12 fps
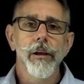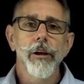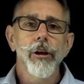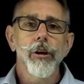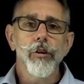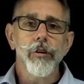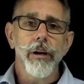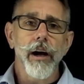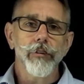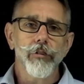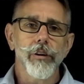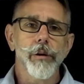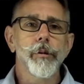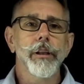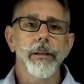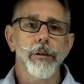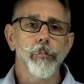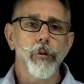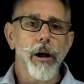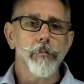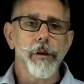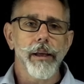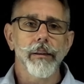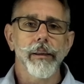You can also emulate the
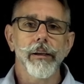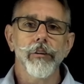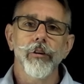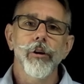broadband network,